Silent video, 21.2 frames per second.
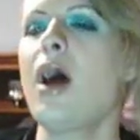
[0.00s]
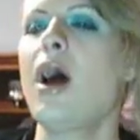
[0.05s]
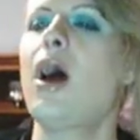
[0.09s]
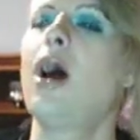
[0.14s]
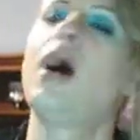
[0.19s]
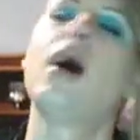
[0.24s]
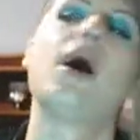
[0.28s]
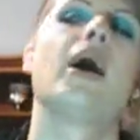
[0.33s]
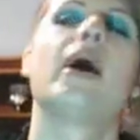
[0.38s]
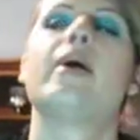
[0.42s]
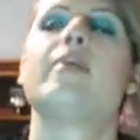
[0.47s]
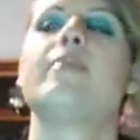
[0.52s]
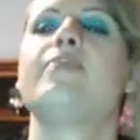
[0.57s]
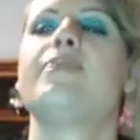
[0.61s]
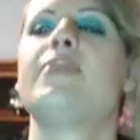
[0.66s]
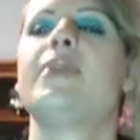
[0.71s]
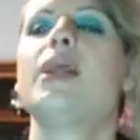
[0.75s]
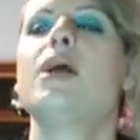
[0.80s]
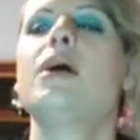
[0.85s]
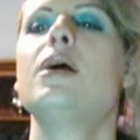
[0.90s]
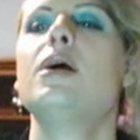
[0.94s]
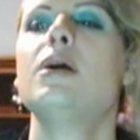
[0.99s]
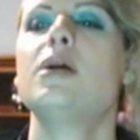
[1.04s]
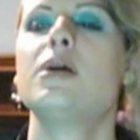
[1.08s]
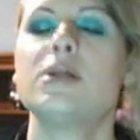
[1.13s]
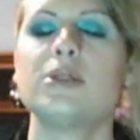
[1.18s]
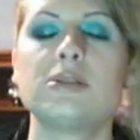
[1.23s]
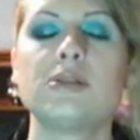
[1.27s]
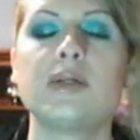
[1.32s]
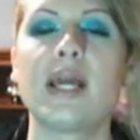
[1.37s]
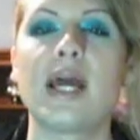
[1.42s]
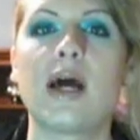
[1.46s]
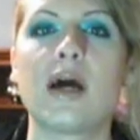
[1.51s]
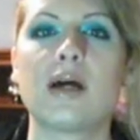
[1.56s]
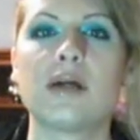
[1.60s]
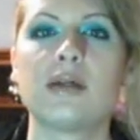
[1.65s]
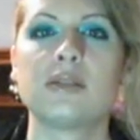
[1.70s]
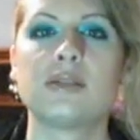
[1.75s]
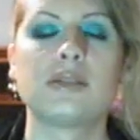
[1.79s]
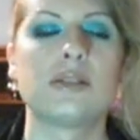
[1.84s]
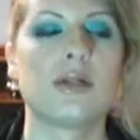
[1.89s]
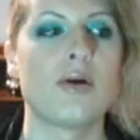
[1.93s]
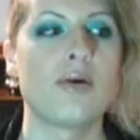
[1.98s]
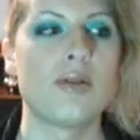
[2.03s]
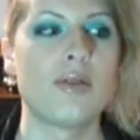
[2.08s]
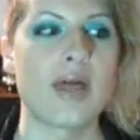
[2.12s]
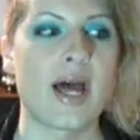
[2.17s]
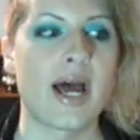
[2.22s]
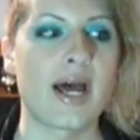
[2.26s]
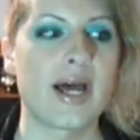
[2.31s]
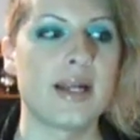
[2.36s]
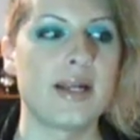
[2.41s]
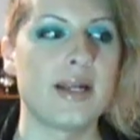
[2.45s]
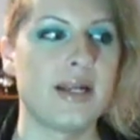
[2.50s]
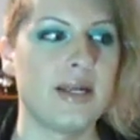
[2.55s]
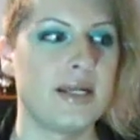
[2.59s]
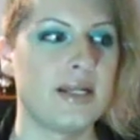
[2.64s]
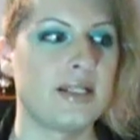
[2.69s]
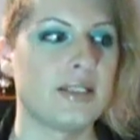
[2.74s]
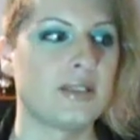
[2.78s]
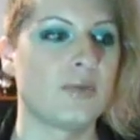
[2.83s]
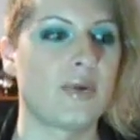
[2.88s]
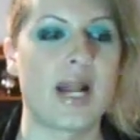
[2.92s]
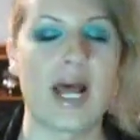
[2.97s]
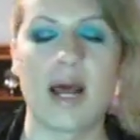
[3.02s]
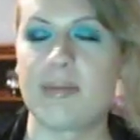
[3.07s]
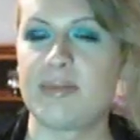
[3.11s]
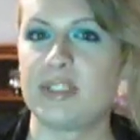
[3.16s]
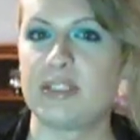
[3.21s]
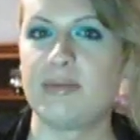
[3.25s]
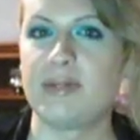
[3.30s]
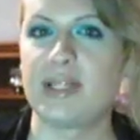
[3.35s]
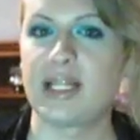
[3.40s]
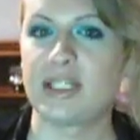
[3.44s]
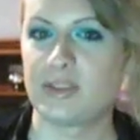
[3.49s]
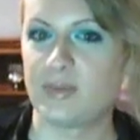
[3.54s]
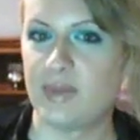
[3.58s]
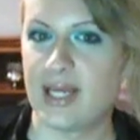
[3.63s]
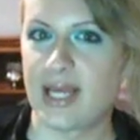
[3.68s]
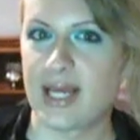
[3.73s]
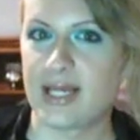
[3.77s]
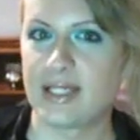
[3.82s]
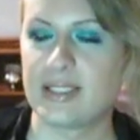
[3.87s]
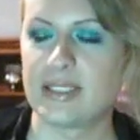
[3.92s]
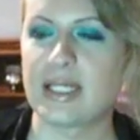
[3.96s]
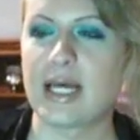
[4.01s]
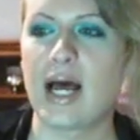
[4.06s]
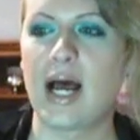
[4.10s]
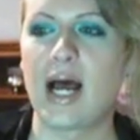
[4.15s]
Um, so, yeah, so that is what happened to me last weekend.